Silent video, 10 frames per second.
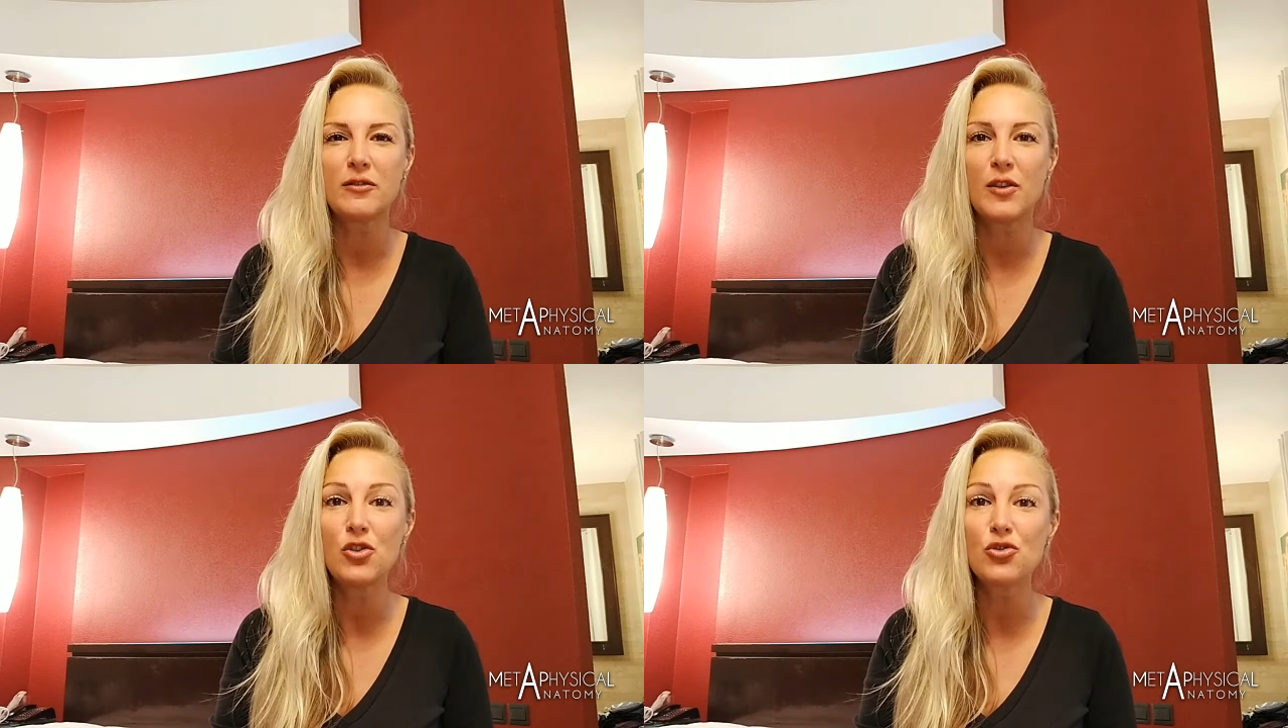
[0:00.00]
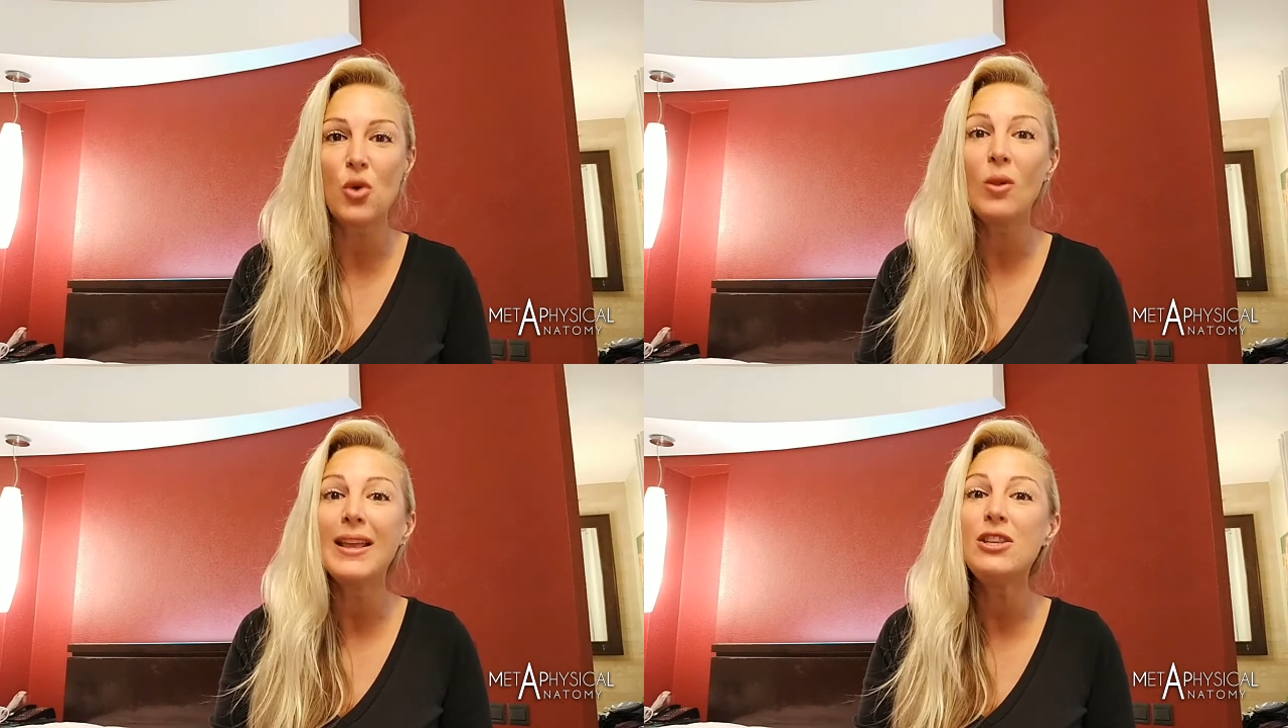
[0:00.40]

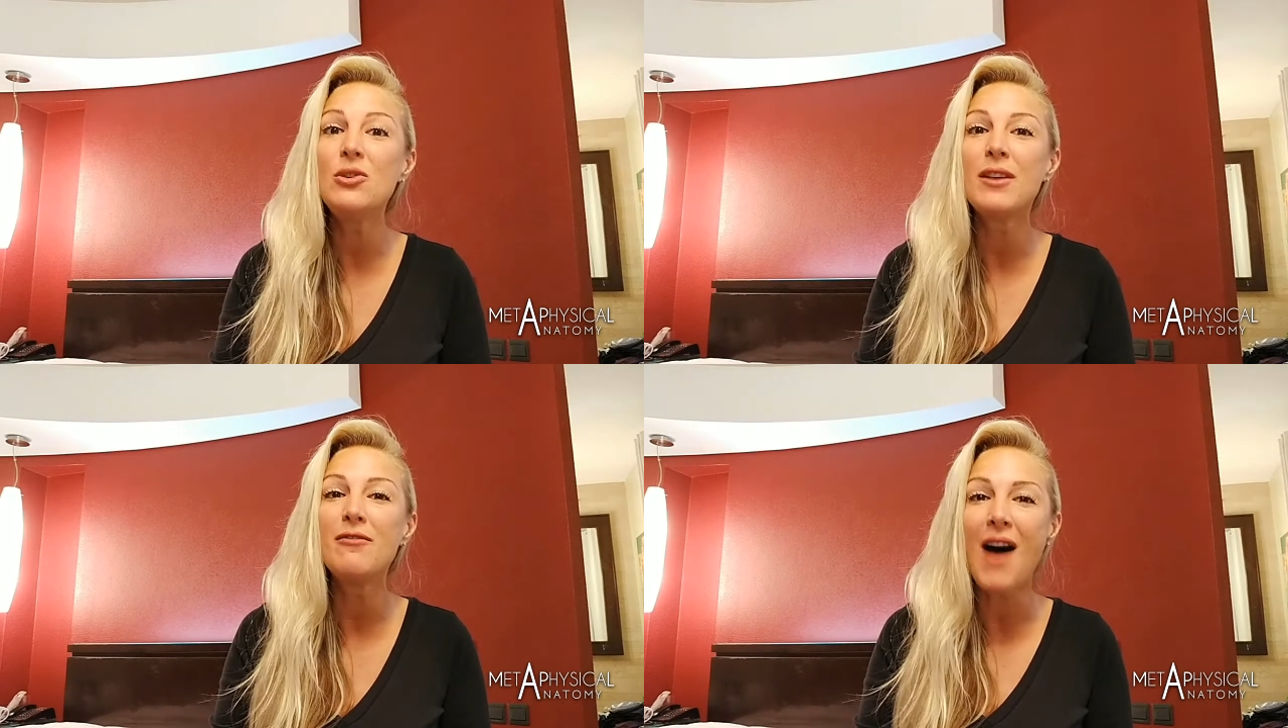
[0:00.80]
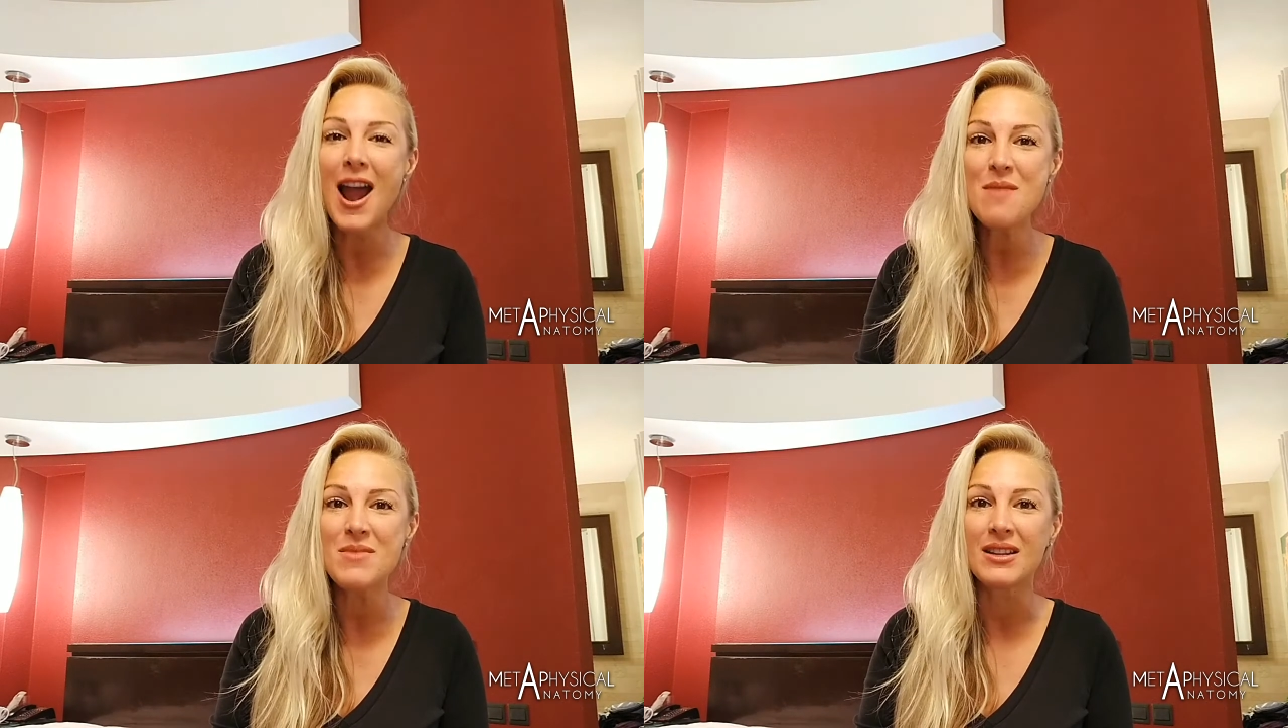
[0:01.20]
control in your
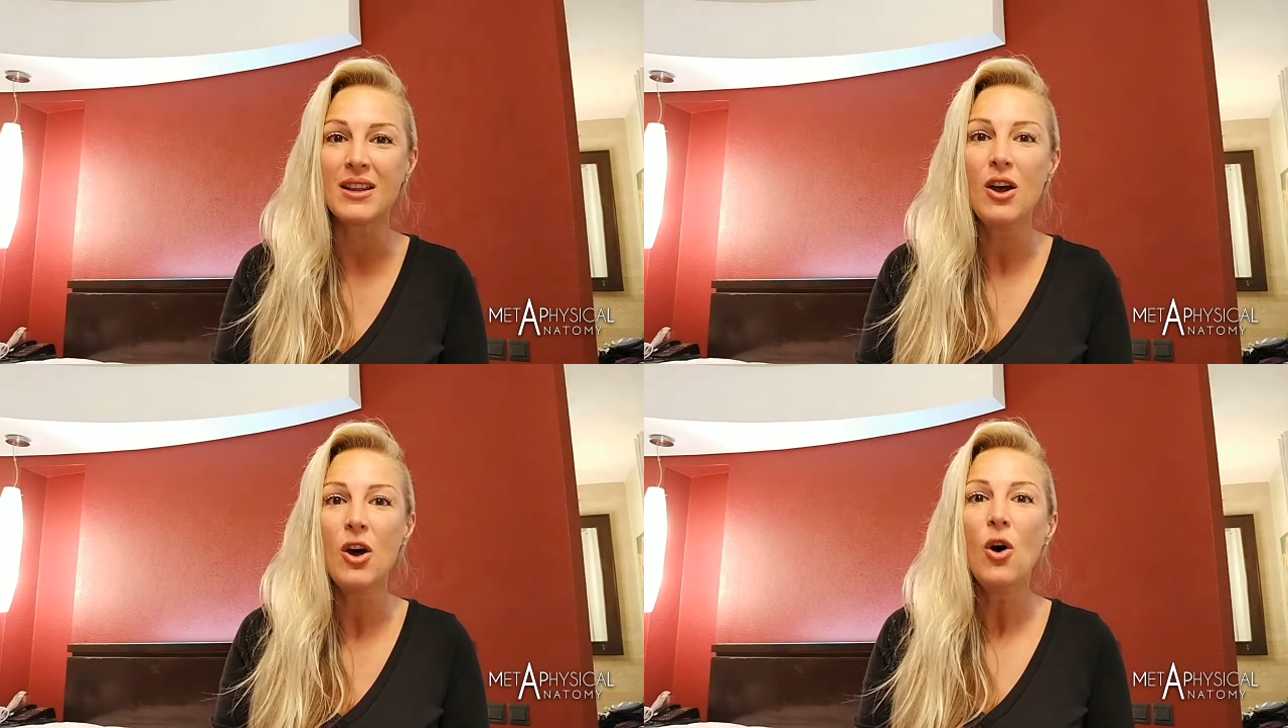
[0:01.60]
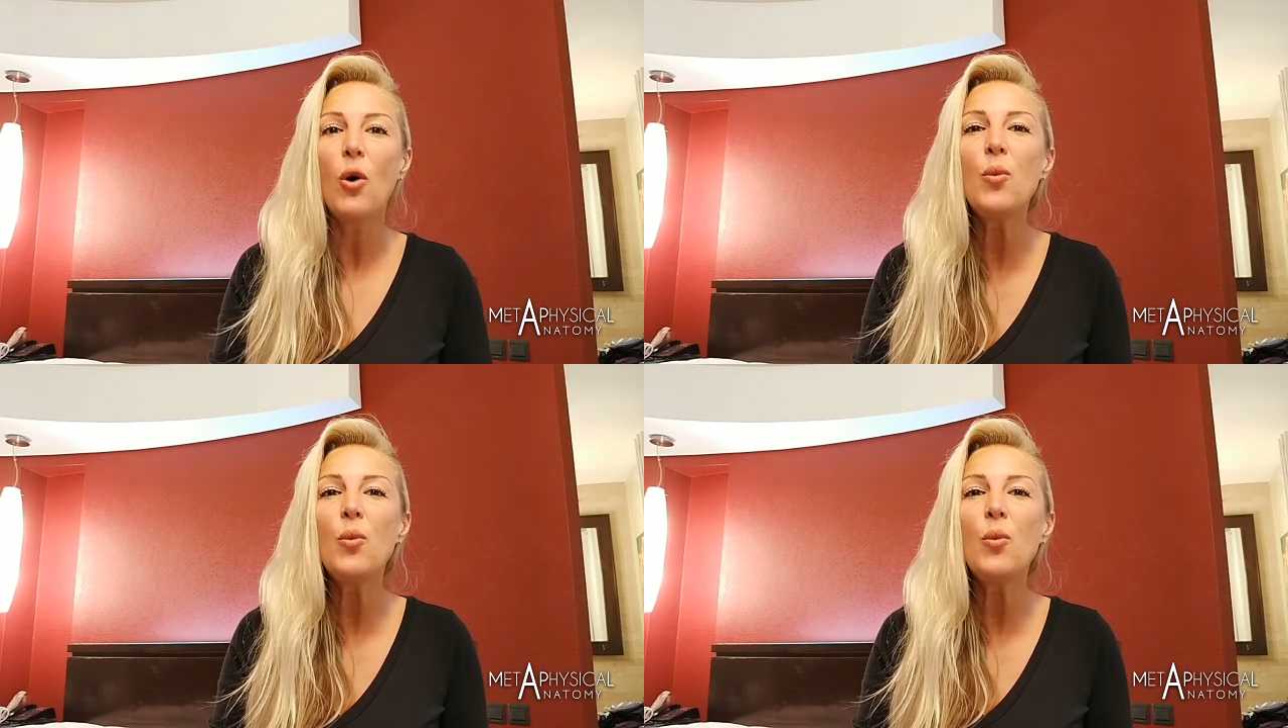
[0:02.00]
environment or